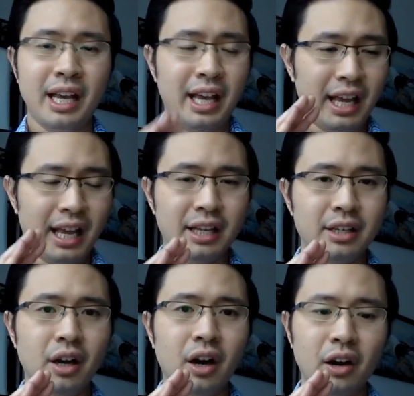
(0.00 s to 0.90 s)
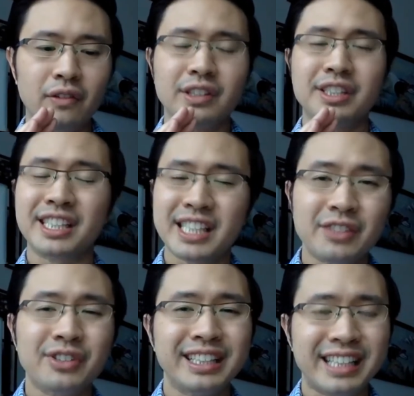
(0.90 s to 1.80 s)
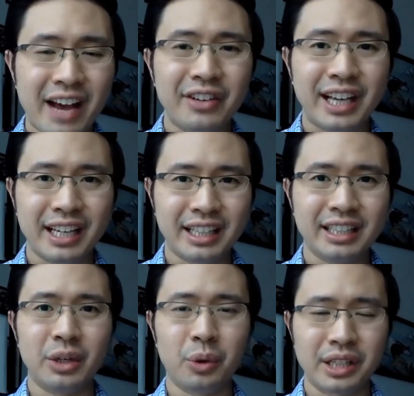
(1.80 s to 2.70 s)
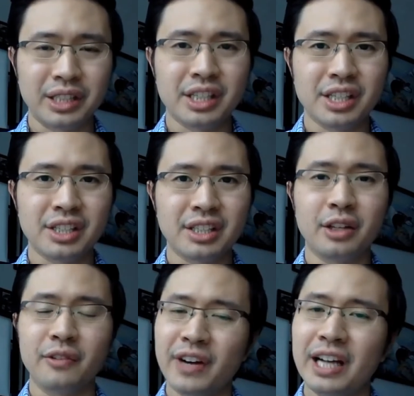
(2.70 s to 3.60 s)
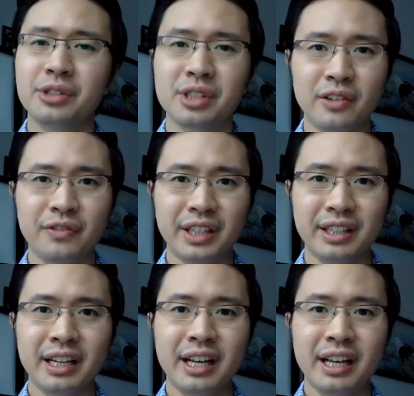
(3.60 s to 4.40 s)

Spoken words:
and of successfully navigating the organization that you find yourself in